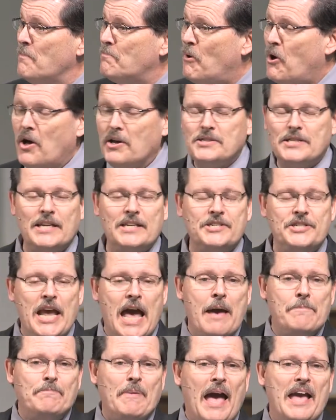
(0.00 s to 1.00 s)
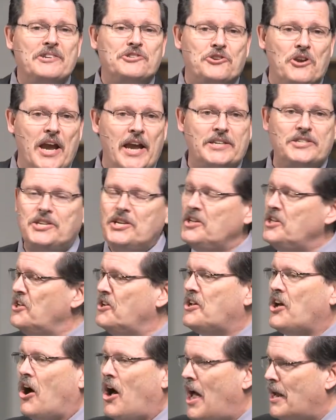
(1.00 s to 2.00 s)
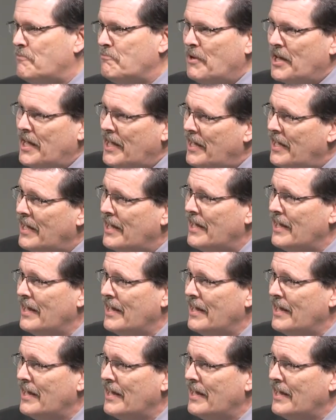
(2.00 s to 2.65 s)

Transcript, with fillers: And Paul says, Yep, I tricked you. You caught me.